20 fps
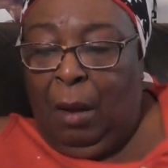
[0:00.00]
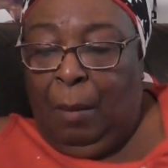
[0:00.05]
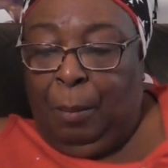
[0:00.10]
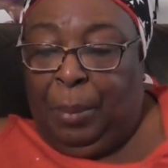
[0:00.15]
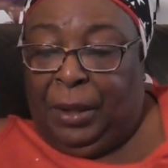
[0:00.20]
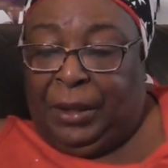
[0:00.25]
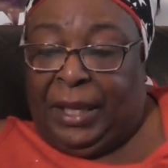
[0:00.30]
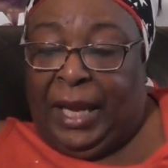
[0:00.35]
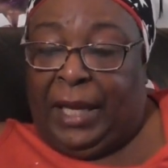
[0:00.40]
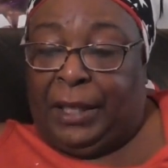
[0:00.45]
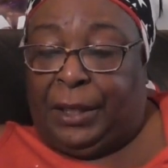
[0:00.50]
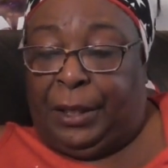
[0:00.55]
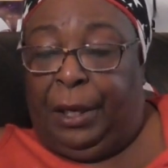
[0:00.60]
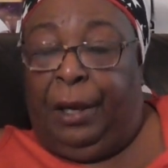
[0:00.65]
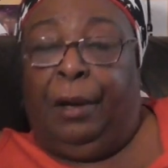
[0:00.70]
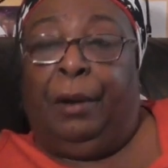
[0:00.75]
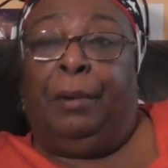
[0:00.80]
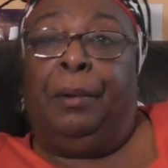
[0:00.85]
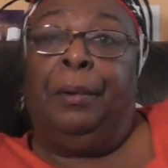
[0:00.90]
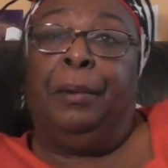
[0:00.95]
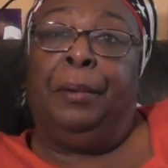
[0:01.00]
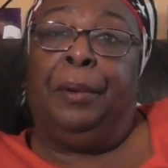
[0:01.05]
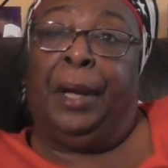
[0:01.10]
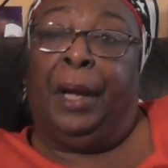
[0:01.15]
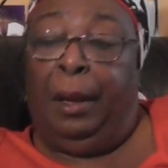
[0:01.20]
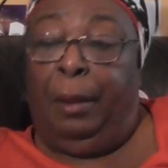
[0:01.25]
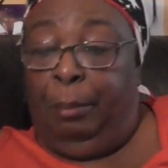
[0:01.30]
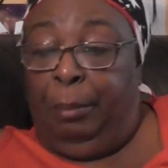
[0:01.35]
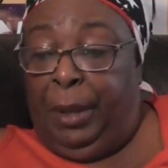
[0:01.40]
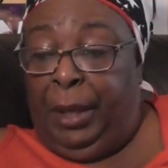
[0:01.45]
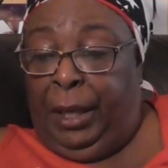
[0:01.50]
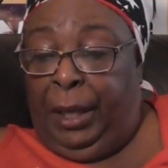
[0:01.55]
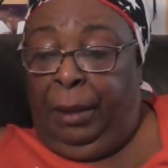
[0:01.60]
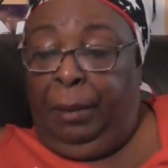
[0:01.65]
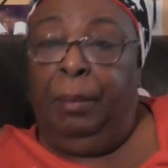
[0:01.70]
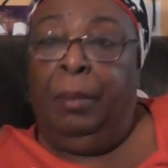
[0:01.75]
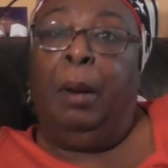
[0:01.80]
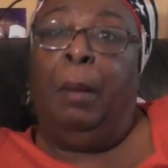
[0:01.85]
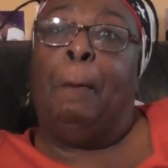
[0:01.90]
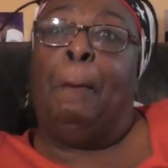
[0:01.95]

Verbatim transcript: But that's her, not me.